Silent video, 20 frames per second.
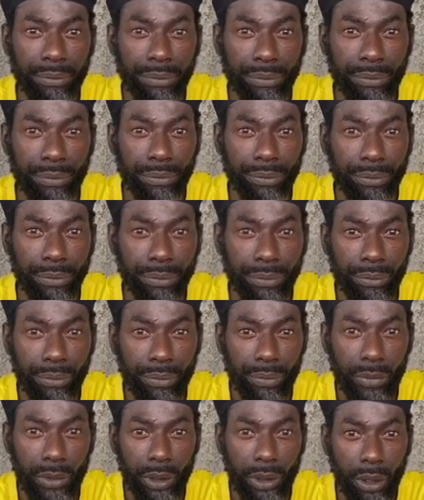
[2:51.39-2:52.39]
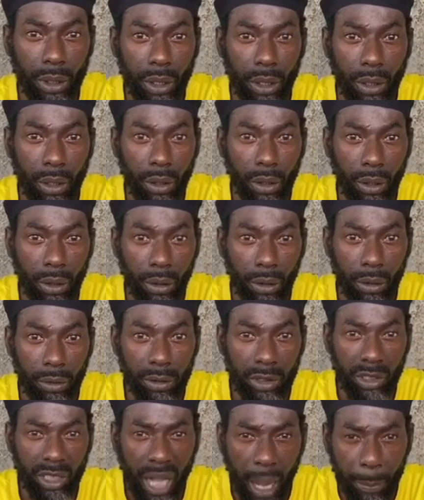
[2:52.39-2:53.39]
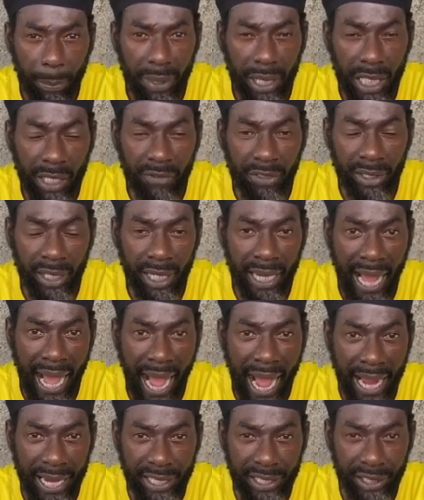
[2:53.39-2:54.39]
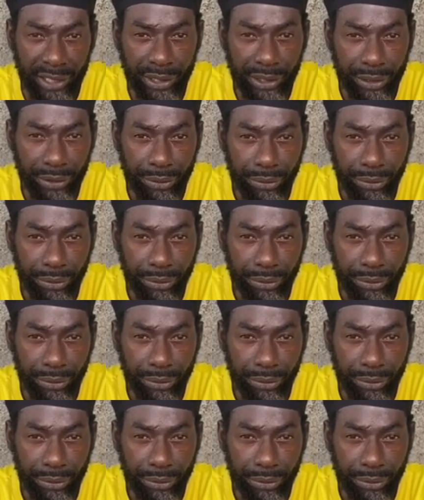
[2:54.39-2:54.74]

So how are you guys doing? I want to know